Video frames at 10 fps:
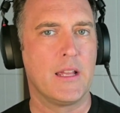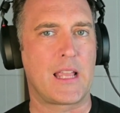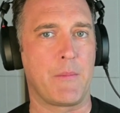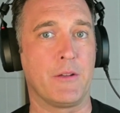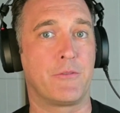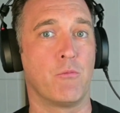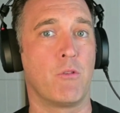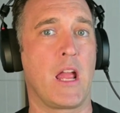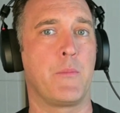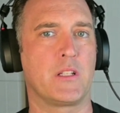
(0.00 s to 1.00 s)
coming from
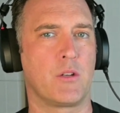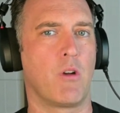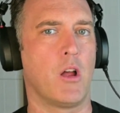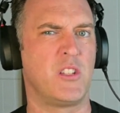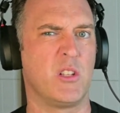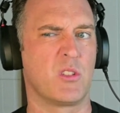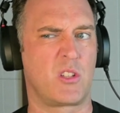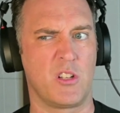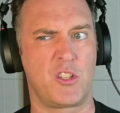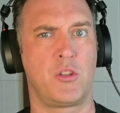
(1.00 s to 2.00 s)
Ranvet to Rosehill is
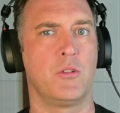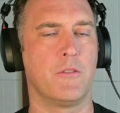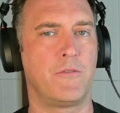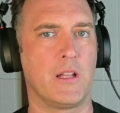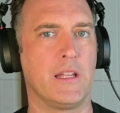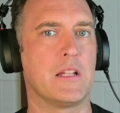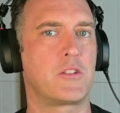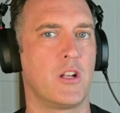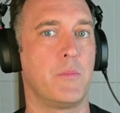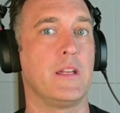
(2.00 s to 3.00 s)
going to suit the filly that's
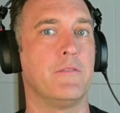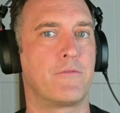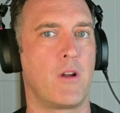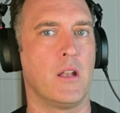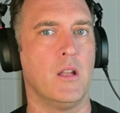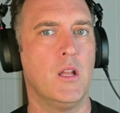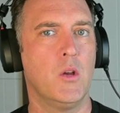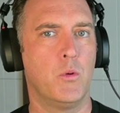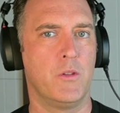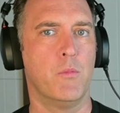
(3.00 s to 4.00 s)
going to be in front
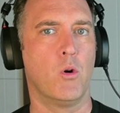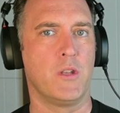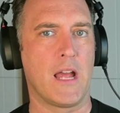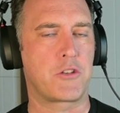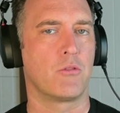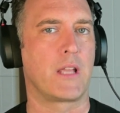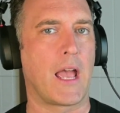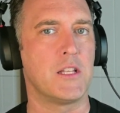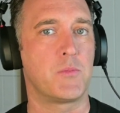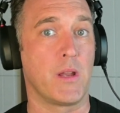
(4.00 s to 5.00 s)
with more natural
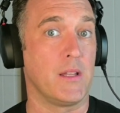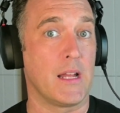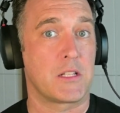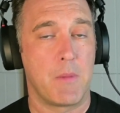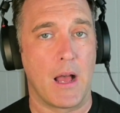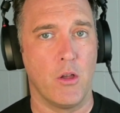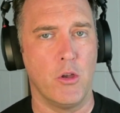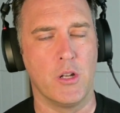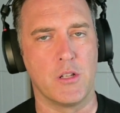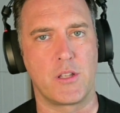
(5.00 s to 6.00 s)
gate speed, and that's Mahuna.